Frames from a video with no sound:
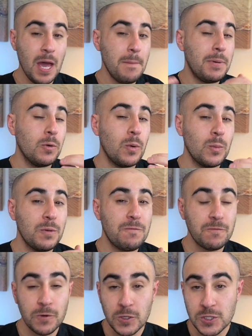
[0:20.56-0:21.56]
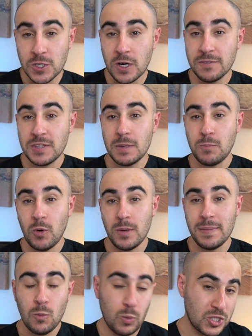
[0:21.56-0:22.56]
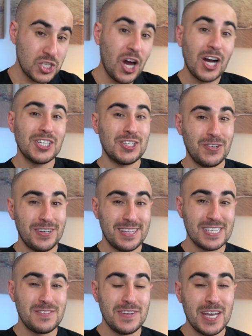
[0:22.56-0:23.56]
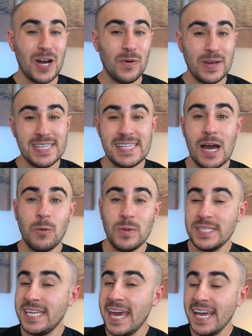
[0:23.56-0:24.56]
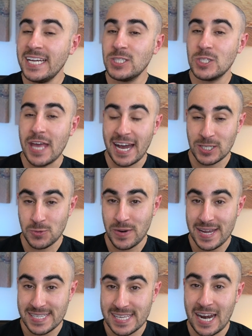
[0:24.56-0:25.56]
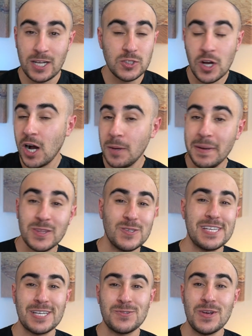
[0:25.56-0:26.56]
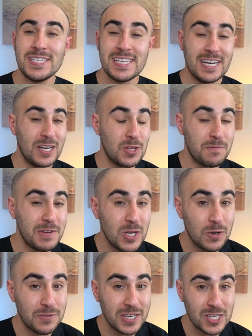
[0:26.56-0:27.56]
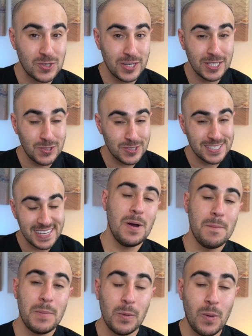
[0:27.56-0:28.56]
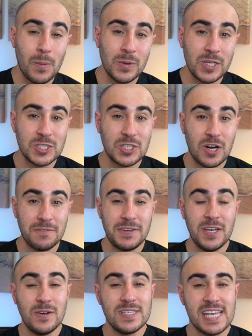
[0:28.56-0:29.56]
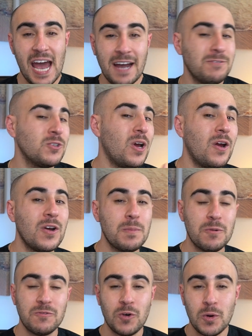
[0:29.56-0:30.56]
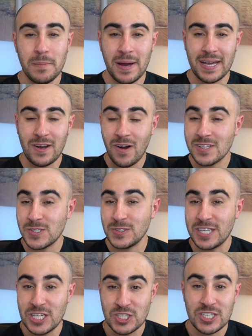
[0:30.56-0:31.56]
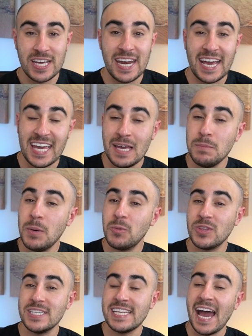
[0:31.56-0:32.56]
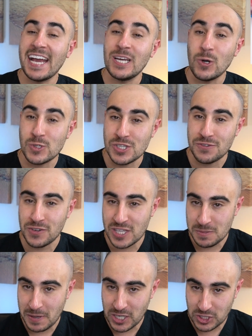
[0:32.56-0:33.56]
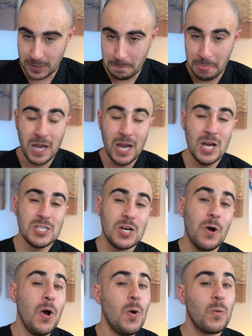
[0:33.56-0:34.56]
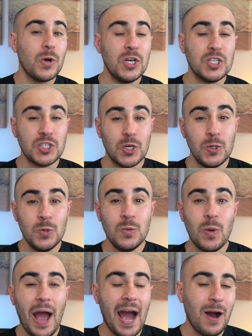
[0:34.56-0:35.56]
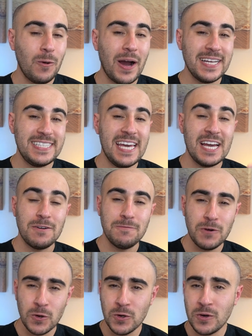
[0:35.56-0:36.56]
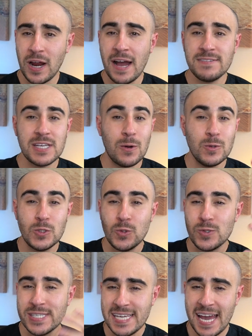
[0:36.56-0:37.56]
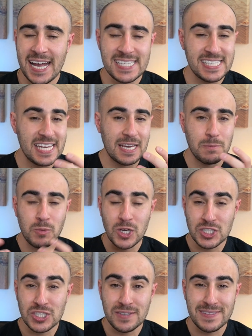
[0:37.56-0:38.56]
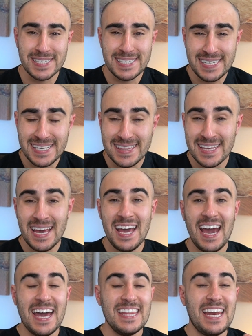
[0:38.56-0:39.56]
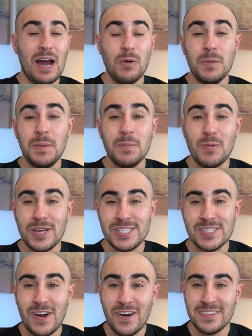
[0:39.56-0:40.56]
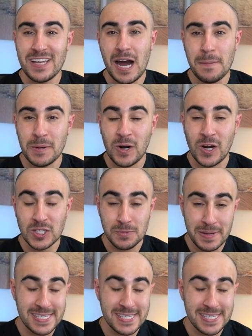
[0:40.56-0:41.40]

But when we first start off the appointment, what's not shown in this video is that we take x-rays. And I'll talk about those x-rays in another video if you guys are interested. But what we're gonna start off here is after I already performed my consultation and I came up with a diagnosis for this patient. So we're gonna show you how I take photographs, how we do scans, take impressions of the teeth, and then how we put braces on the upper arch.